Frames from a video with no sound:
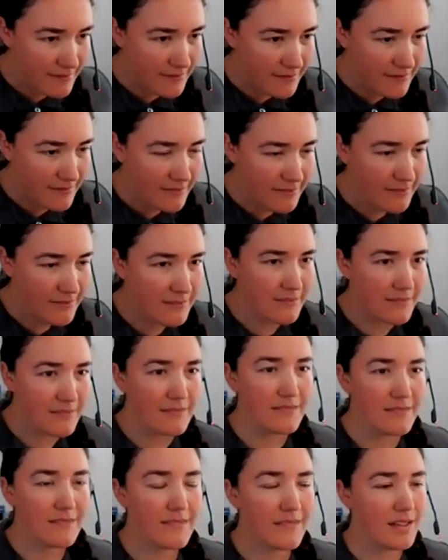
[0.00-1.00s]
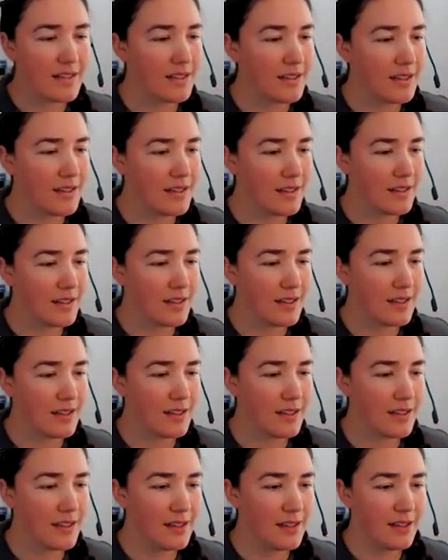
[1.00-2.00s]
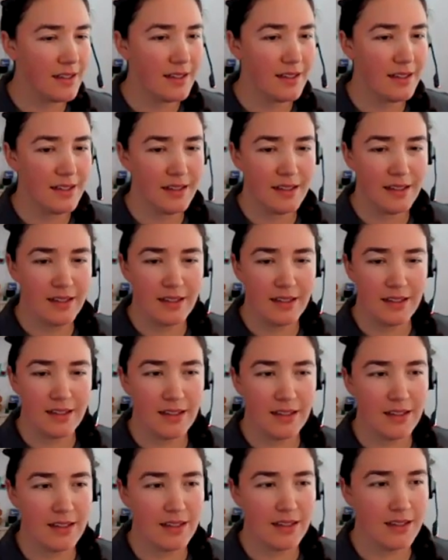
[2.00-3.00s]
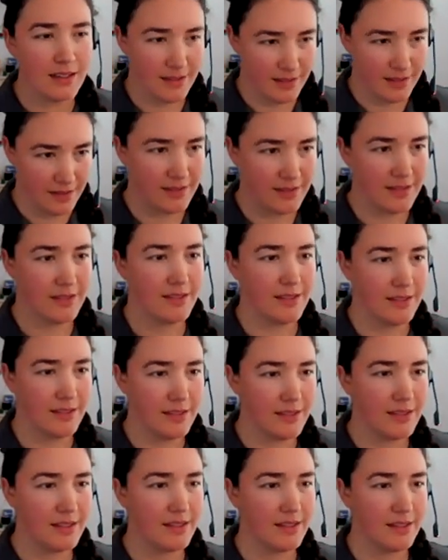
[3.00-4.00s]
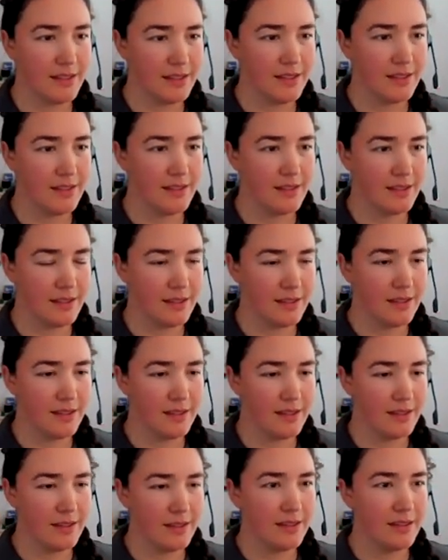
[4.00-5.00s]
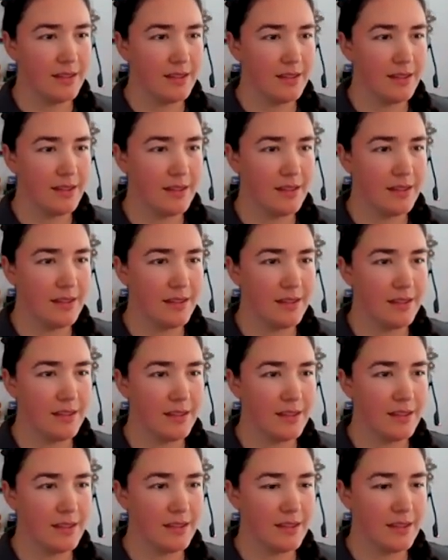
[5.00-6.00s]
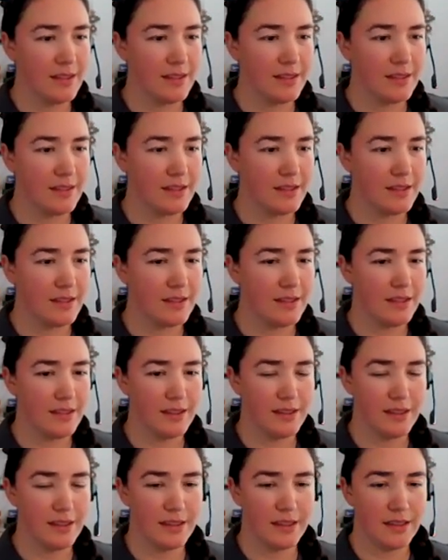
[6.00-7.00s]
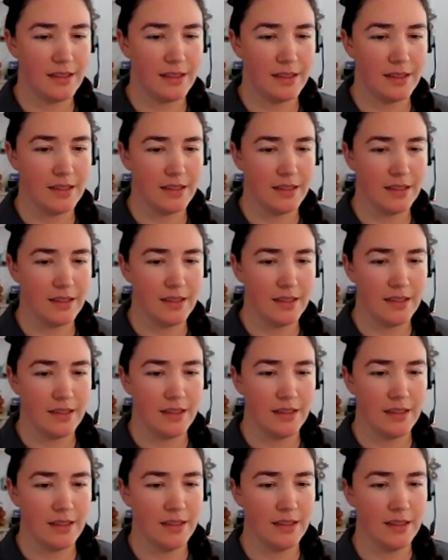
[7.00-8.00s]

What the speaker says: This person isn't speaking.